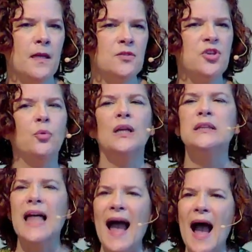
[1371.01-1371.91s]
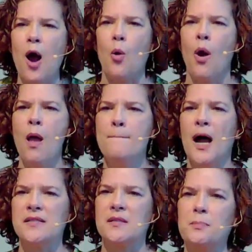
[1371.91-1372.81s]
to allow
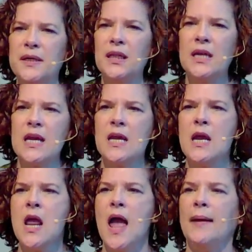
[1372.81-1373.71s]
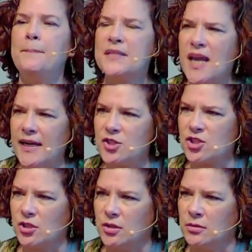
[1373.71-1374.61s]
possibility and
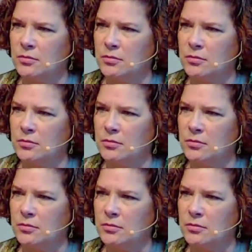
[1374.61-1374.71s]
potential,